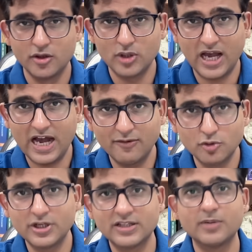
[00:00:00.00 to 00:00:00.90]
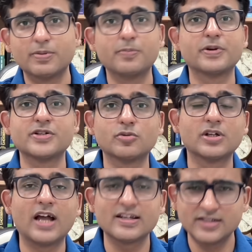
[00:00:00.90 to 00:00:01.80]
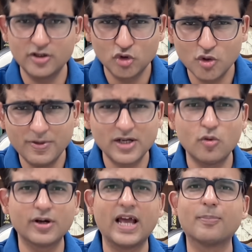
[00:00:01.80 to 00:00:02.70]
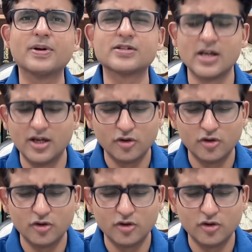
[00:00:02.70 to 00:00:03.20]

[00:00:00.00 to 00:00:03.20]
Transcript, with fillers: You have to take the preparation to the last day, no matter what happens,